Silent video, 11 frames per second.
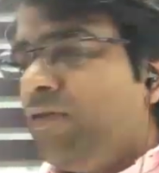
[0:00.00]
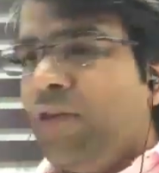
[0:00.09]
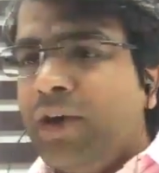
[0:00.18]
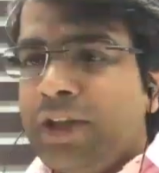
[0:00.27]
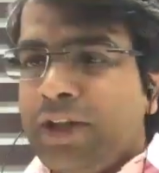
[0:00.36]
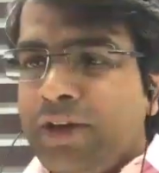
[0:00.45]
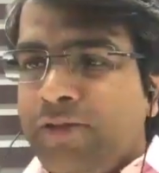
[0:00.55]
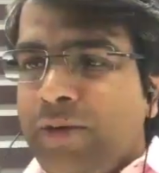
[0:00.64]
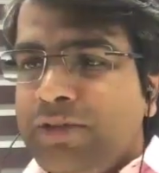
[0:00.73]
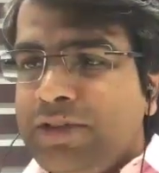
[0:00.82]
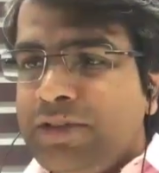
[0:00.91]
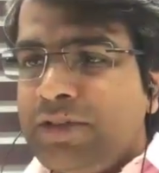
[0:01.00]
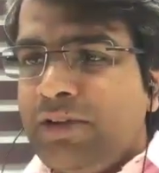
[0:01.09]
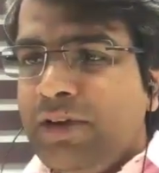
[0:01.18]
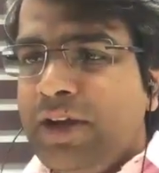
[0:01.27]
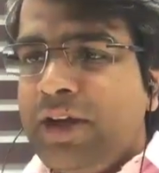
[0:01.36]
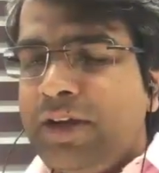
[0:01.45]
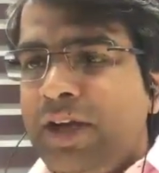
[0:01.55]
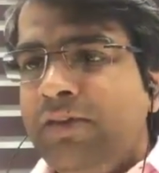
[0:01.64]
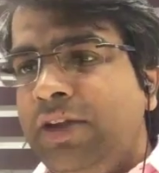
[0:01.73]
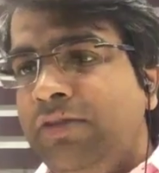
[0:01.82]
what are the reforms which is required in railway.